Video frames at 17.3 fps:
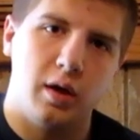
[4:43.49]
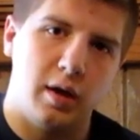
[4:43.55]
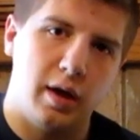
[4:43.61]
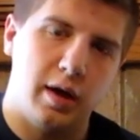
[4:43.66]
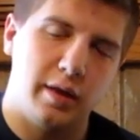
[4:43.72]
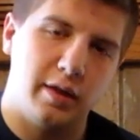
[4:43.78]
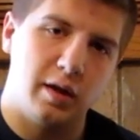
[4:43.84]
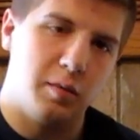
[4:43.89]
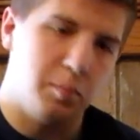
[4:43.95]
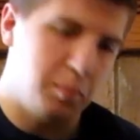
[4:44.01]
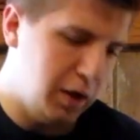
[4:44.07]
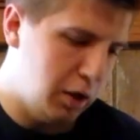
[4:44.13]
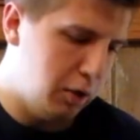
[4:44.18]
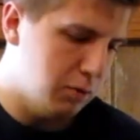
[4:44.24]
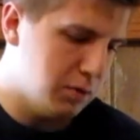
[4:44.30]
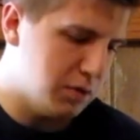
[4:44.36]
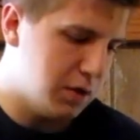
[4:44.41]
and then a
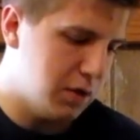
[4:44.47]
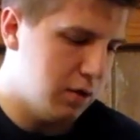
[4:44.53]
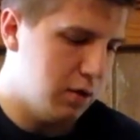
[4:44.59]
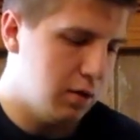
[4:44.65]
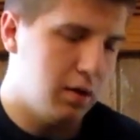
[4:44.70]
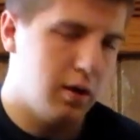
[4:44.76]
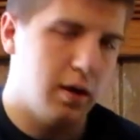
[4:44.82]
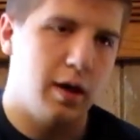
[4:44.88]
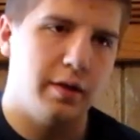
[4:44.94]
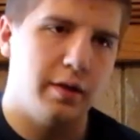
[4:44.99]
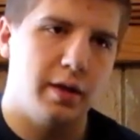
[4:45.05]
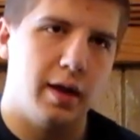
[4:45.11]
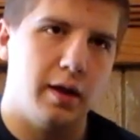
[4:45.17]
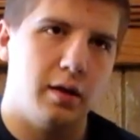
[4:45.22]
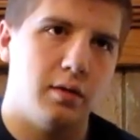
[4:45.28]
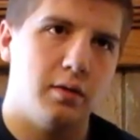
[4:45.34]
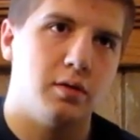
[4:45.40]
mute, and
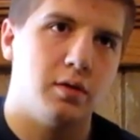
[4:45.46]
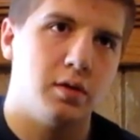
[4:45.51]
then